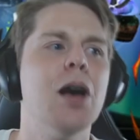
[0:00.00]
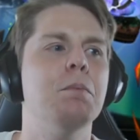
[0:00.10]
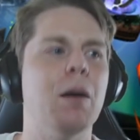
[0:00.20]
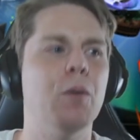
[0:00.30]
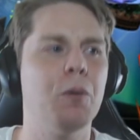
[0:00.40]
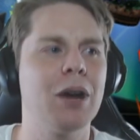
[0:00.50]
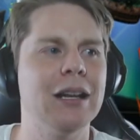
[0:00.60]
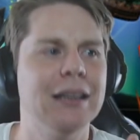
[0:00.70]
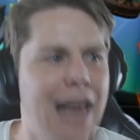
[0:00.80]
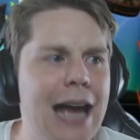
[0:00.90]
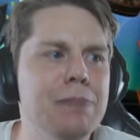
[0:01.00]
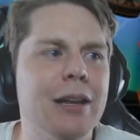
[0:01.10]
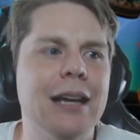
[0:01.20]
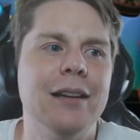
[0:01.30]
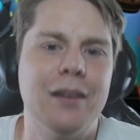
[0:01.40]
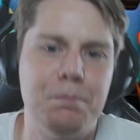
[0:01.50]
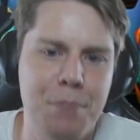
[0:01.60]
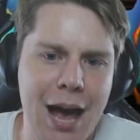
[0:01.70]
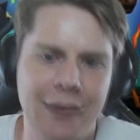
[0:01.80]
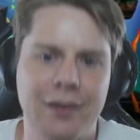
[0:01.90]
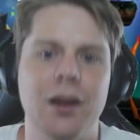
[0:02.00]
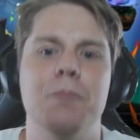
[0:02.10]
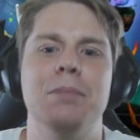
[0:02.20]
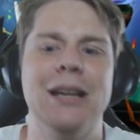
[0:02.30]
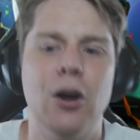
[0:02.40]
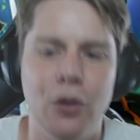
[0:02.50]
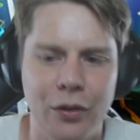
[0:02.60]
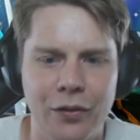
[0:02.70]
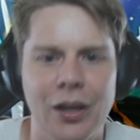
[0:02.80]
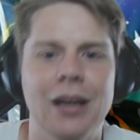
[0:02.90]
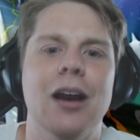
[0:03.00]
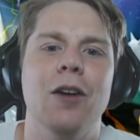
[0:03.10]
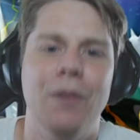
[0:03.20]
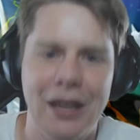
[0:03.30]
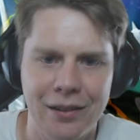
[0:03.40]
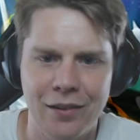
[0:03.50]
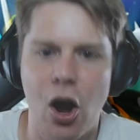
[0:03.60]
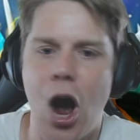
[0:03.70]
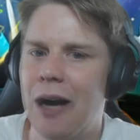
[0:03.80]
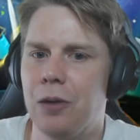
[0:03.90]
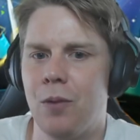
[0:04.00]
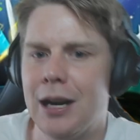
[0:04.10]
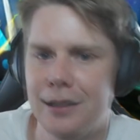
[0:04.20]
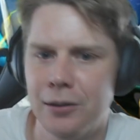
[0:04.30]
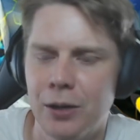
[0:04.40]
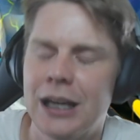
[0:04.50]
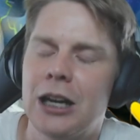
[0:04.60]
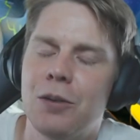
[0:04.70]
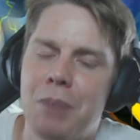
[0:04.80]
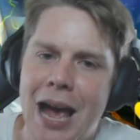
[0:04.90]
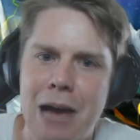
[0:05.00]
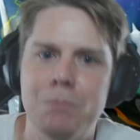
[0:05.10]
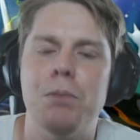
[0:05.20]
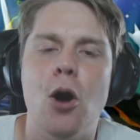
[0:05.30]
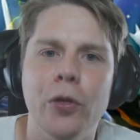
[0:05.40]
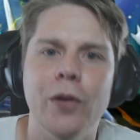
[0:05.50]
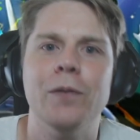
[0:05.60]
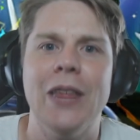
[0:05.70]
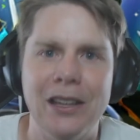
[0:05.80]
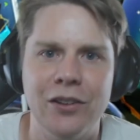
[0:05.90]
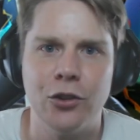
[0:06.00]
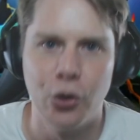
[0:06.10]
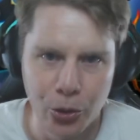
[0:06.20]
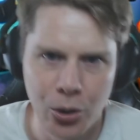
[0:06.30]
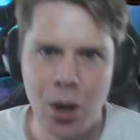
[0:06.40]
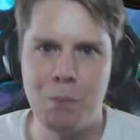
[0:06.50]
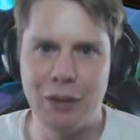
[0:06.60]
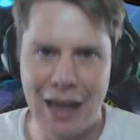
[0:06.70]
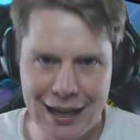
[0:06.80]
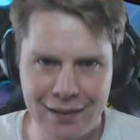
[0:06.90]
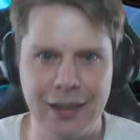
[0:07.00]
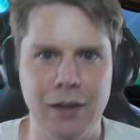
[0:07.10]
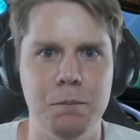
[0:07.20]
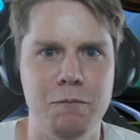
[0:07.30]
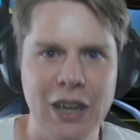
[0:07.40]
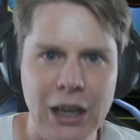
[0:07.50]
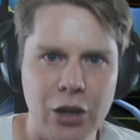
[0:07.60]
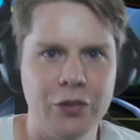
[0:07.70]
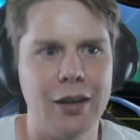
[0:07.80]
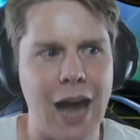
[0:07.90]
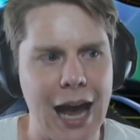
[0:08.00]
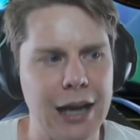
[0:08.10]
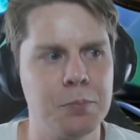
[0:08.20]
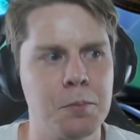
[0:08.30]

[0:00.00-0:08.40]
but will claim that he's the best because of his higher rating. We're going to compare both of these two players in a video today.